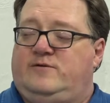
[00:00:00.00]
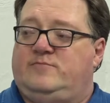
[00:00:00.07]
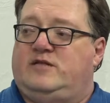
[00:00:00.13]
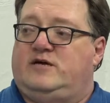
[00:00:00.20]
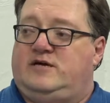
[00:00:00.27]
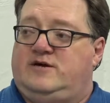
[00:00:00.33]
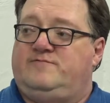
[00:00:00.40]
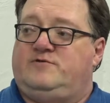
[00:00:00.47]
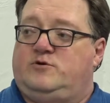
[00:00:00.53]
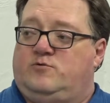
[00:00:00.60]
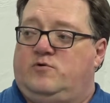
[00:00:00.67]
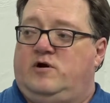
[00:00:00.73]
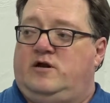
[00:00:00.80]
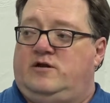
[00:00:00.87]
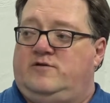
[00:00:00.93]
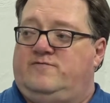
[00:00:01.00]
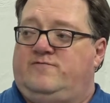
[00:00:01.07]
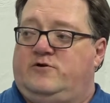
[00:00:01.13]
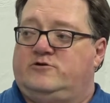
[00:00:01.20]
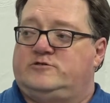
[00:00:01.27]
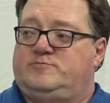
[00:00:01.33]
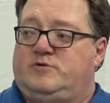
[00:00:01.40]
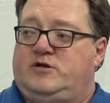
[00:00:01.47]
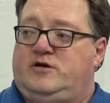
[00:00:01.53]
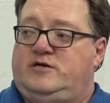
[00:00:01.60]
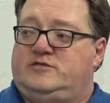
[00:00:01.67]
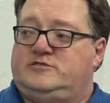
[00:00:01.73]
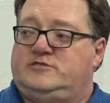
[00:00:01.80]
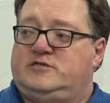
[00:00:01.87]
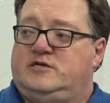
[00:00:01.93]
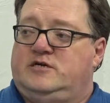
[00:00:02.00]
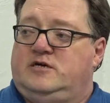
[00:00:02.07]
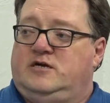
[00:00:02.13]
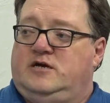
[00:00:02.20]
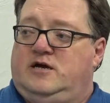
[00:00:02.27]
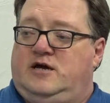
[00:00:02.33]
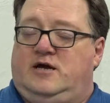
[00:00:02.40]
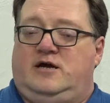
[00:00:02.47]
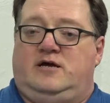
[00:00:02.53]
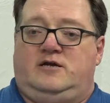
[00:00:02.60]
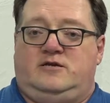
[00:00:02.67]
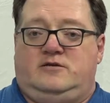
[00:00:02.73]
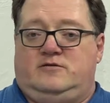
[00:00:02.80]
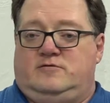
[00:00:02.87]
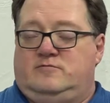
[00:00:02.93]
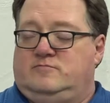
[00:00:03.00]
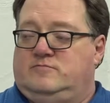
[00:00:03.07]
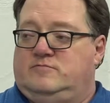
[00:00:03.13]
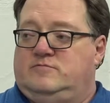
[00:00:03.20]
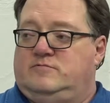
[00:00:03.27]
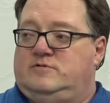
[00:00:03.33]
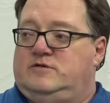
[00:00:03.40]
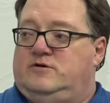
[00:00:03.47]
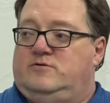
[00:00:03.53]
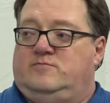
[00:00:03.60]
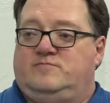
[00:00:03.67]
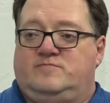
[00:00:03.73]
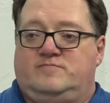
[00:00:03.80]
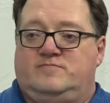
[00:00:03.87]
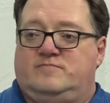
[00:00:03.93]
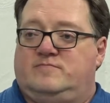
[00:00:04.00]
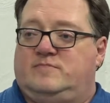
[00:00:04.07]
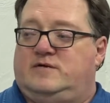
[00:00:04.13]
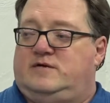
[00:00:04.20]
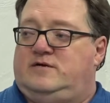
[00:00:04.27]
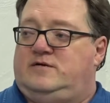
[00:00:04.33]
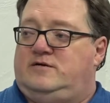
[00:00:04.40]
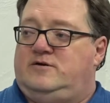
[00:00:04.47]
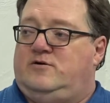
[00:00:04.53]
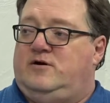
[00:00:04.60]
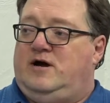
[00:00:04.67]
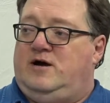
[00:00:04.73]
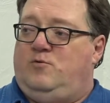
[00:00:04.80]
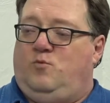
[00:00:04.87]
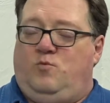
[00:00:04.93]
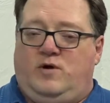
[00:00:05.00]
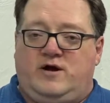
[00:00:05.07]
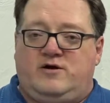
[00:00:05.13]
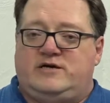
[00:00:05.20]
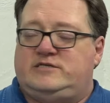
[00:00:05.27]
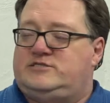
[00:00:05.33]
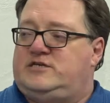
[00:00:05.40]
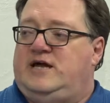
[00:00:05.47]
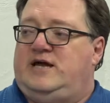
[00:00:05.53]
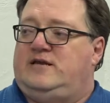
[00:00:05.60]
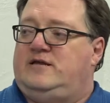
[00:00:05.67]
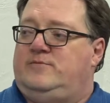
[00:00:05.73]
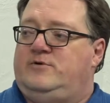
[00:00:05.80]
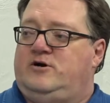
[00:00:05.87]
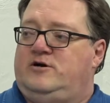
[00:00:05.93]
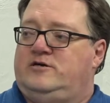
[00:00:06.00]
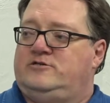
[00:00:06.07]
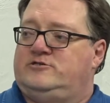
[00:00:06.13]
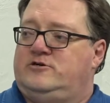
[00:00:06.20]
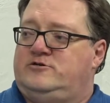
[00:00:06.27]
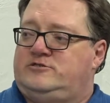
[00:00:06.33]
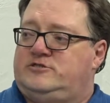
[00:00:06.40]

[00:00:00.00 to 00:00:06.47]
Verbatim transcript: the gift to run in the first place. Yeah. And, you know, yeah. You know, where is that in the American church well, today?